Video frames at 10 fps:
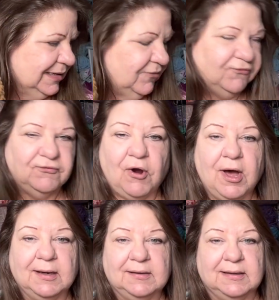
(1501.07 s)

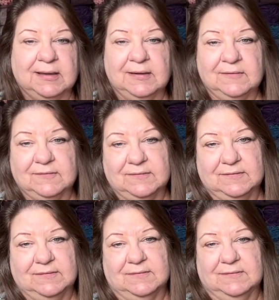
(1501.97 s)
frog this
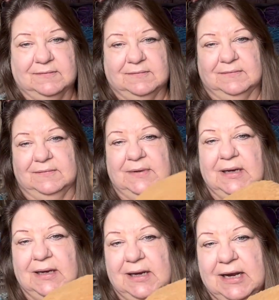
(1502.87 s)

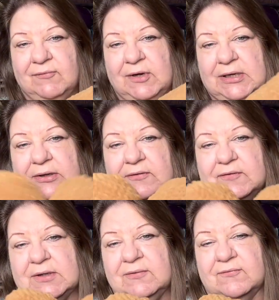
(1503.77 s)
and reuse
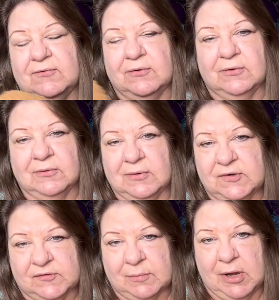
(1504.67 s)
it for a
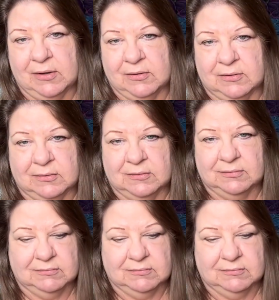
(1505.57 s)
smaller